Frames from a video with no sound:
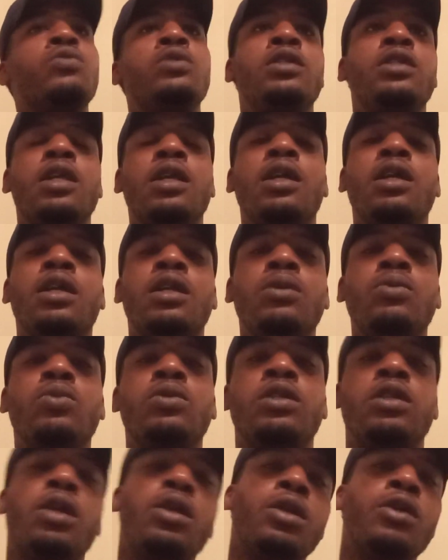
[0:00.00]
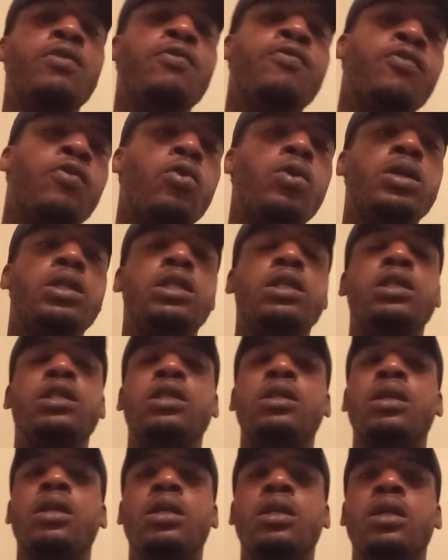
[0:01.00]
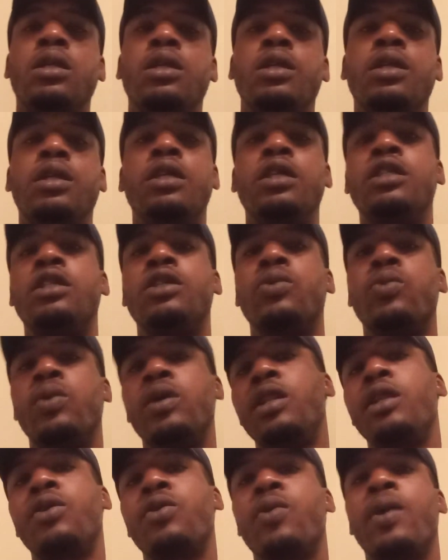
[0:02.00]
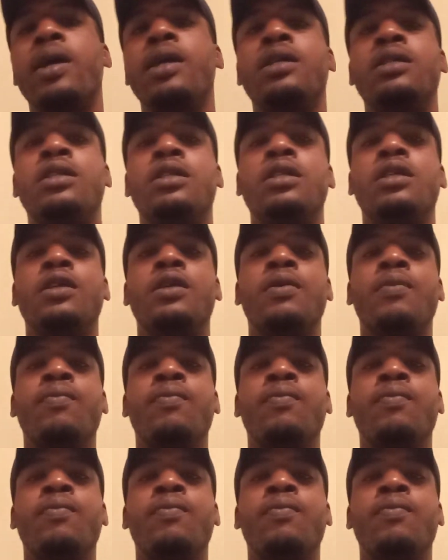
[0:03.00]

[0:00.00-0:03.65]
was saying he was hearing voices isn't really crazy.